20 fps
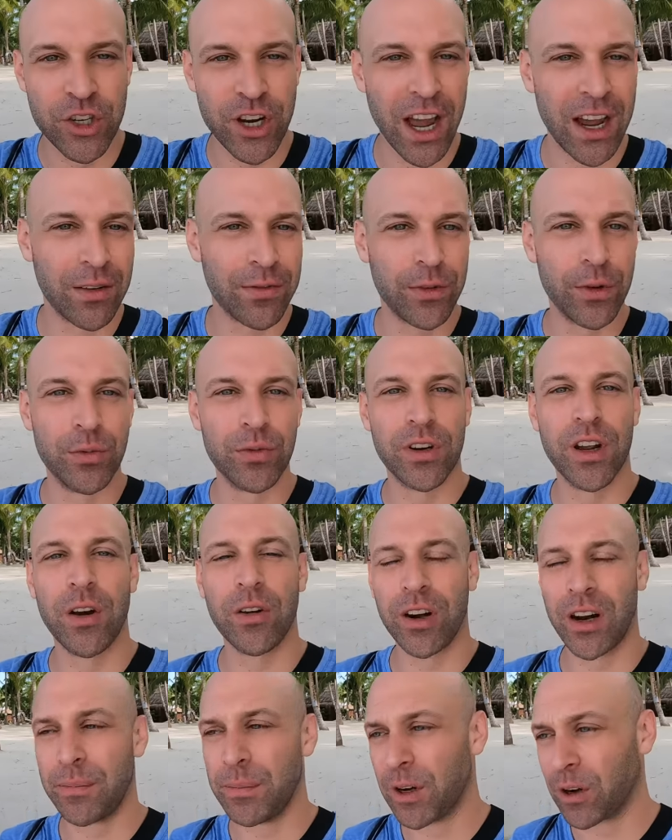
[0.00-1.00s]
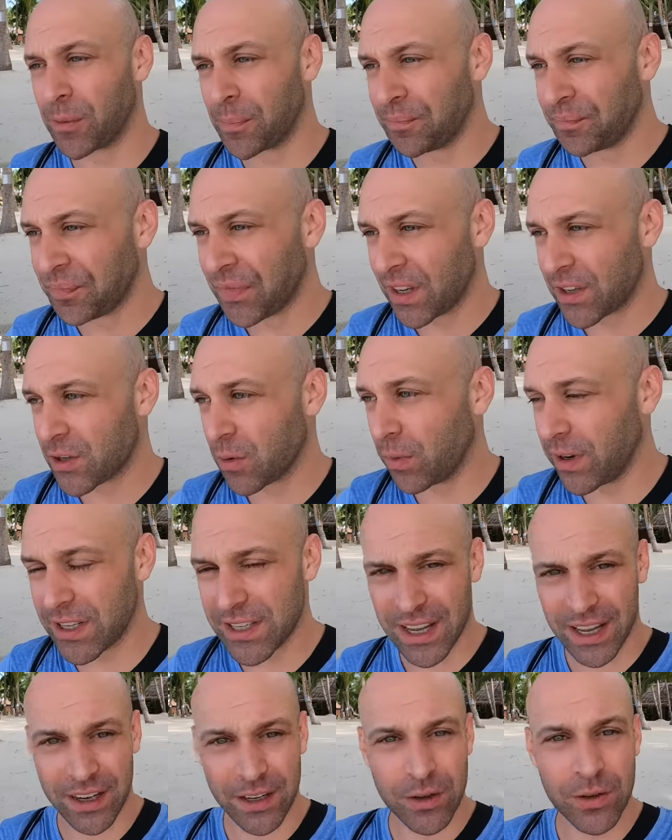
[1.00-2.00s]
the jackfruit and coconut milk. So we
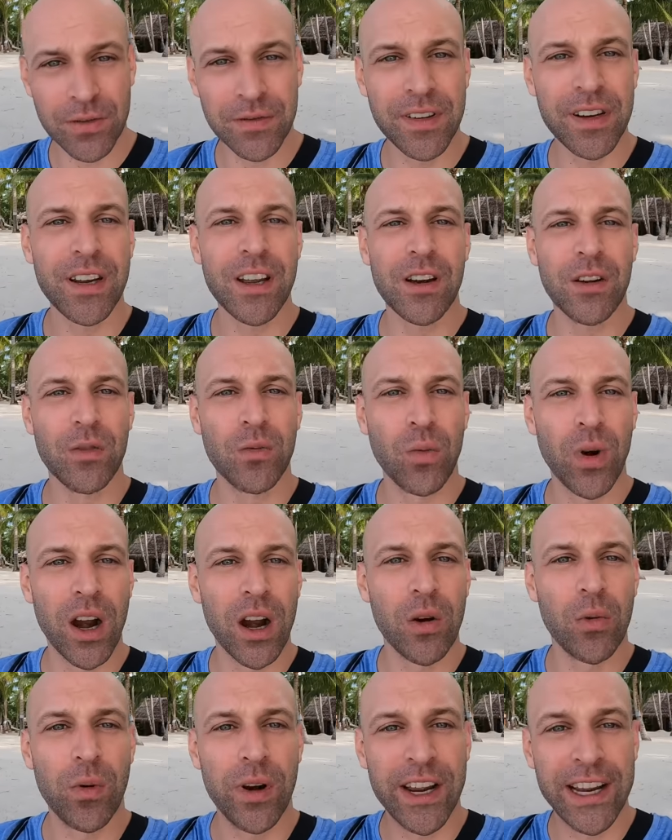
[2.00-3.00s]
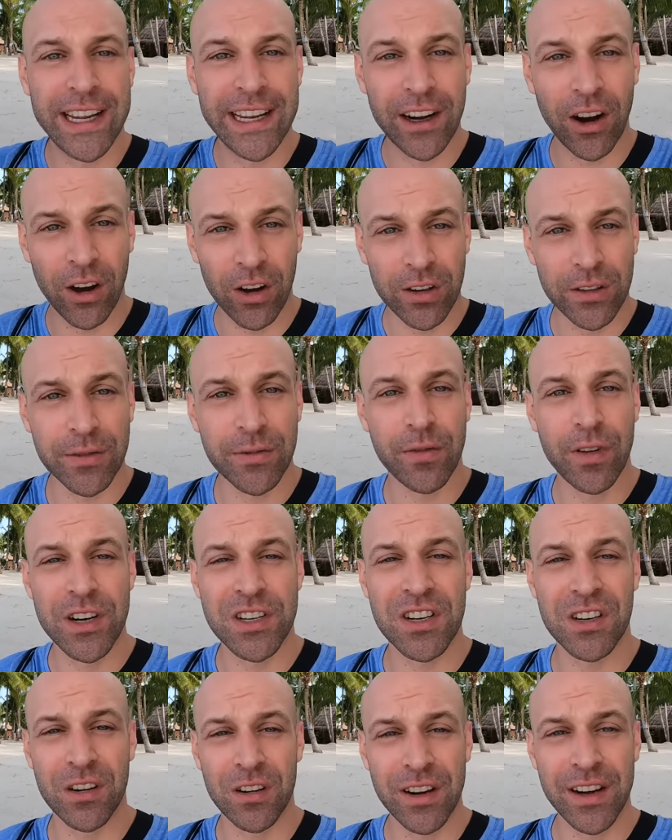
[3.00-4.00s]
decided to do a video where we get all the
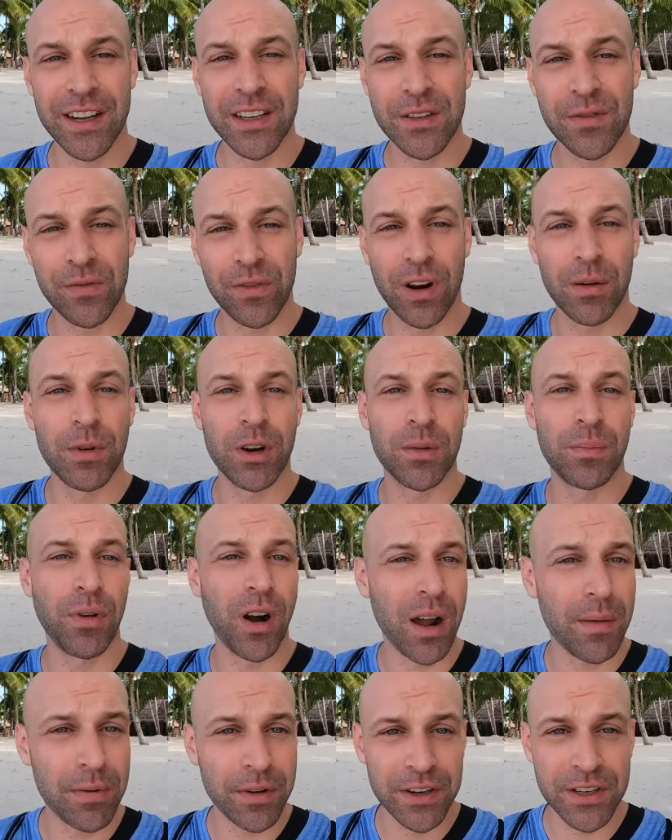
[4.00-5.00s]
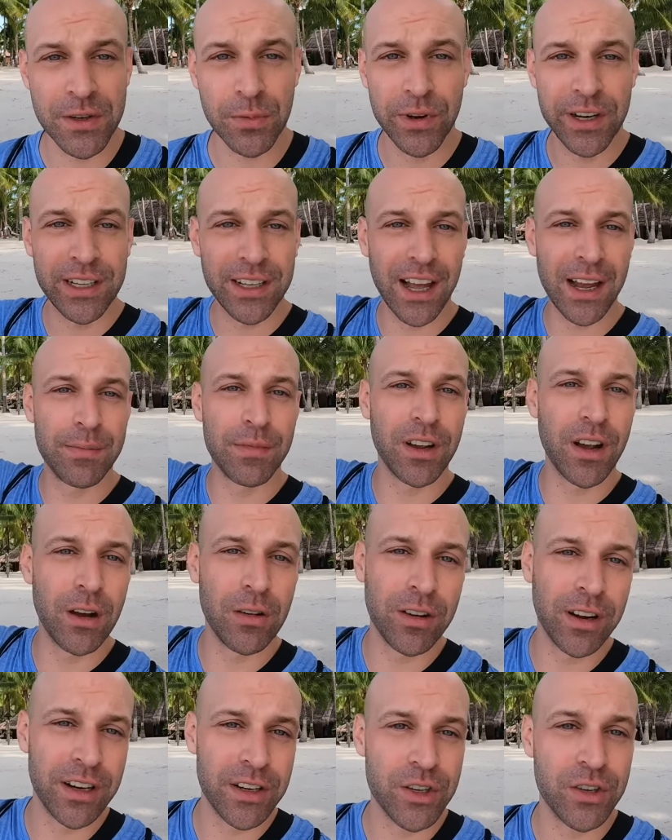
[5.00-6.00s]
fresh ingredients from her property. So we climb the
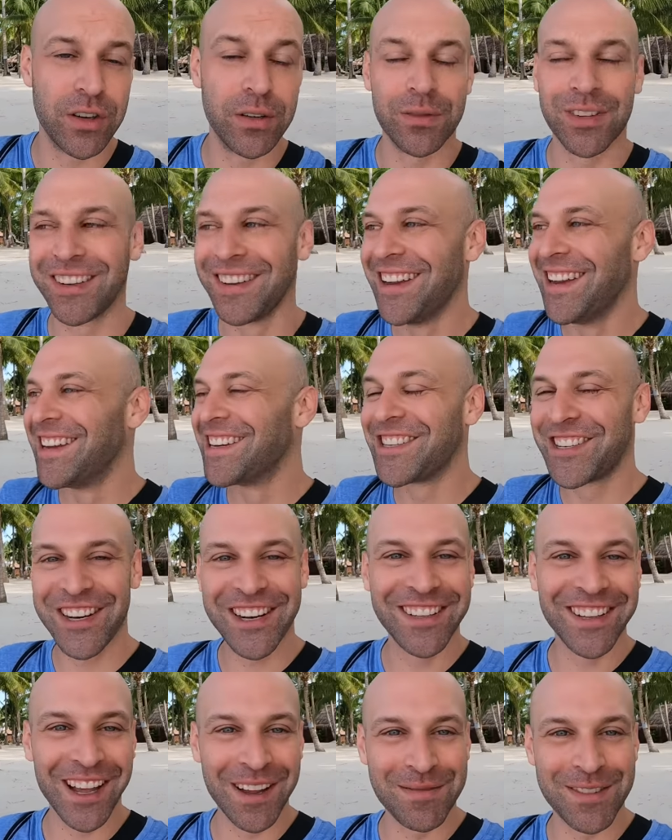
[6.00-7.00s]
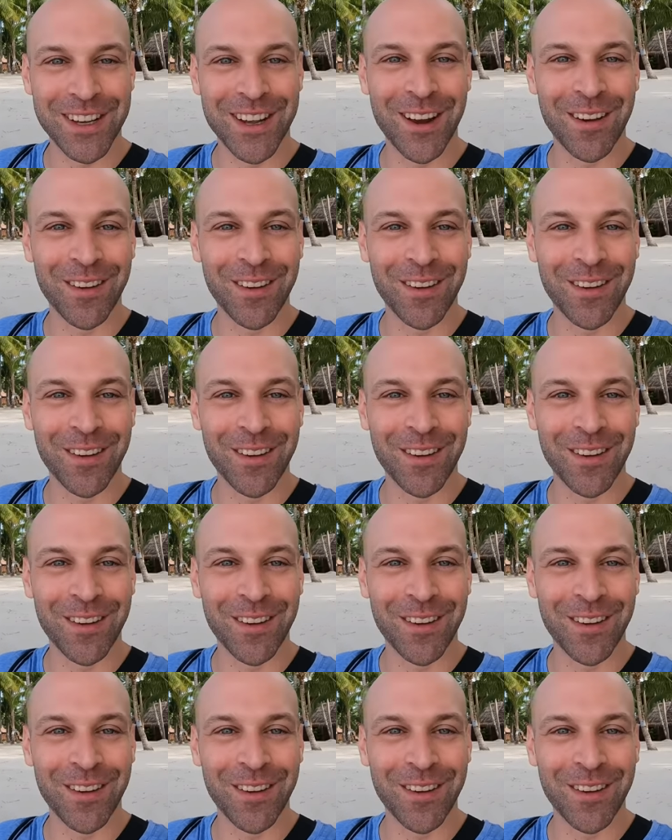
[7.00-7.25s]
coconut tree. She climbs the